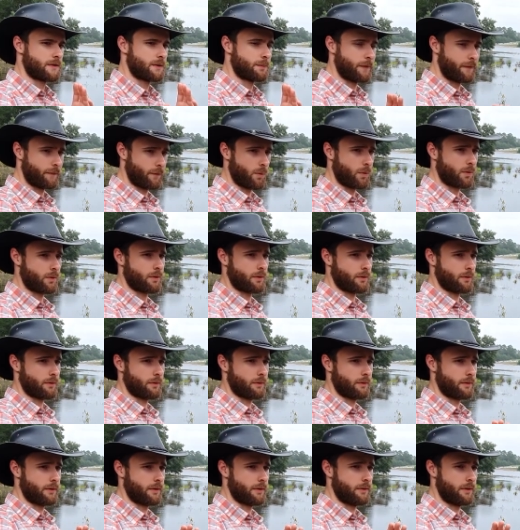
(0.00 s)
before
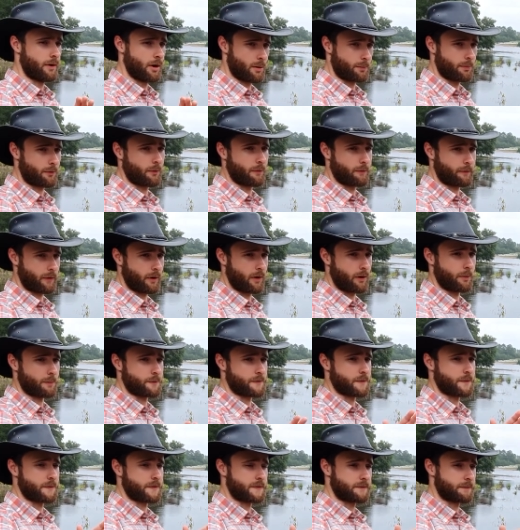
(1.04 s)
the Yarborough Farms
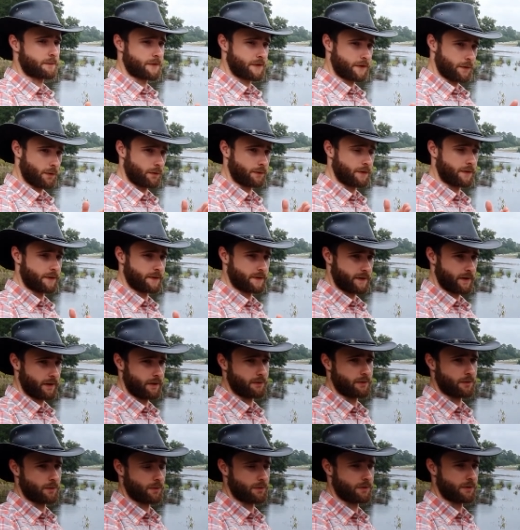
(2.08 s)
was sold to the state of
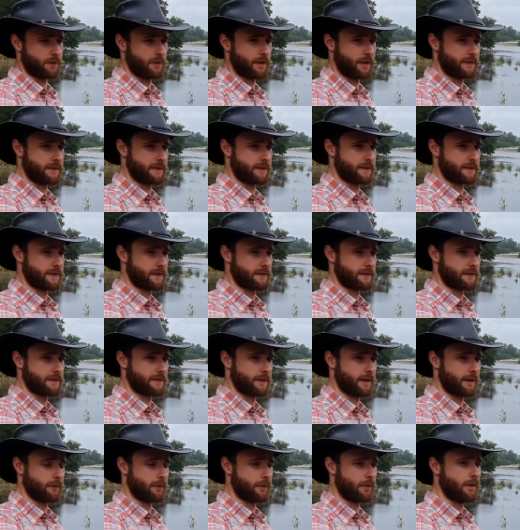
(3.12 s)
Georgia in
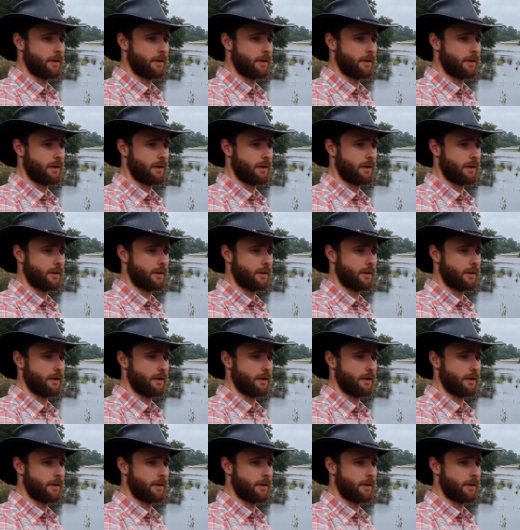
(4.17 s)
1967,